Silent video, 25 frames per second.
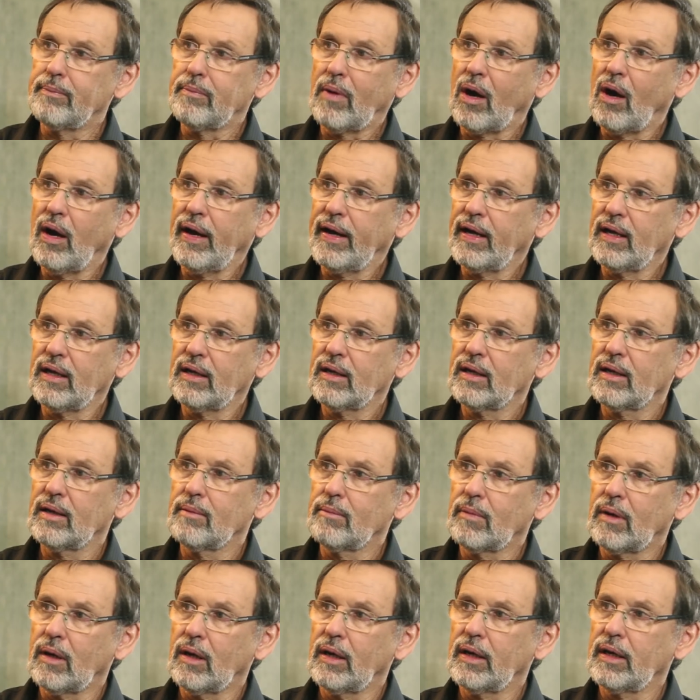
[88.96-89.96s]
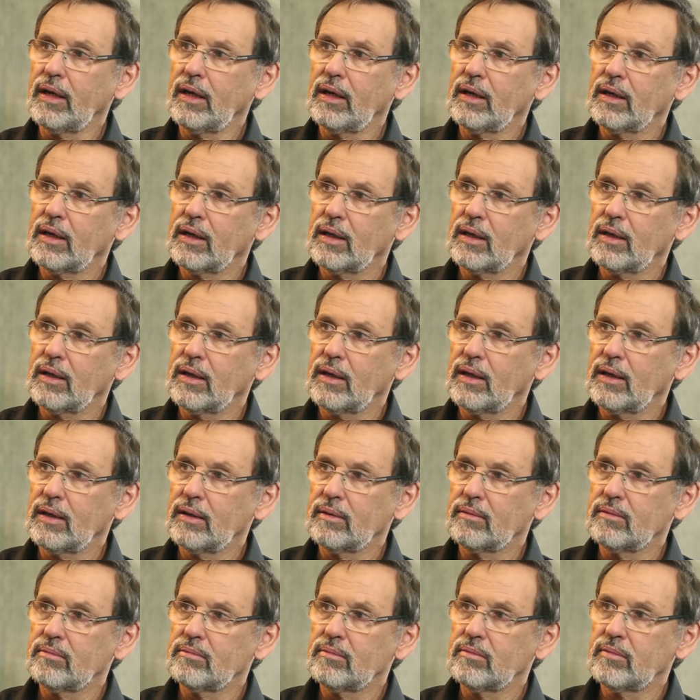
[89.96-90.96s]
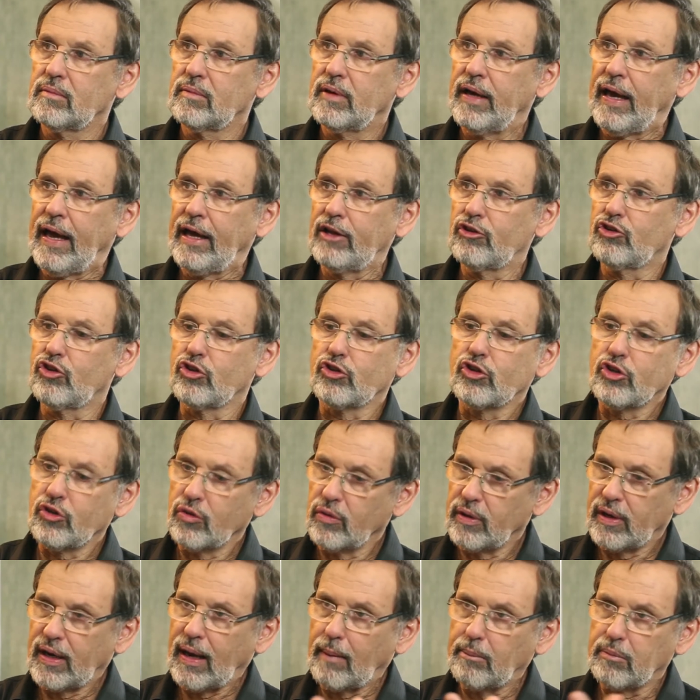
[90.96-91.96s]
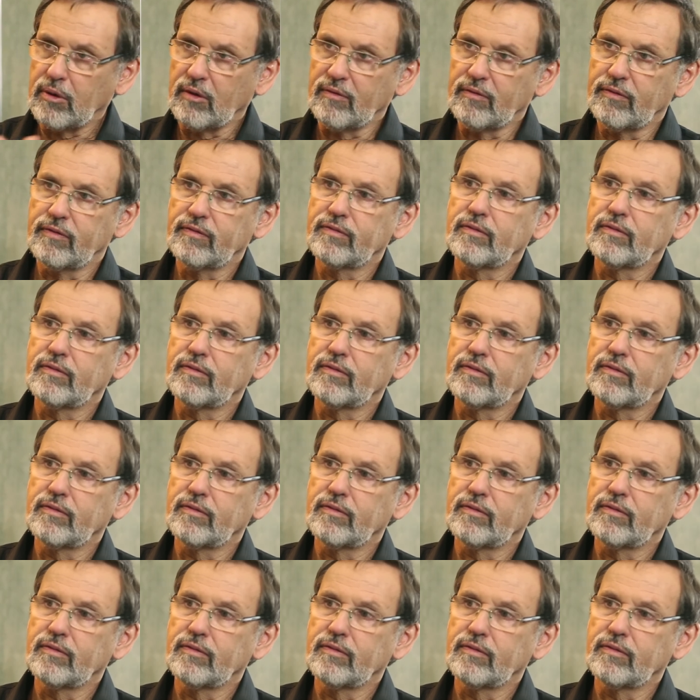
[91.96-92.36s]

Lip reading: my answer to a number of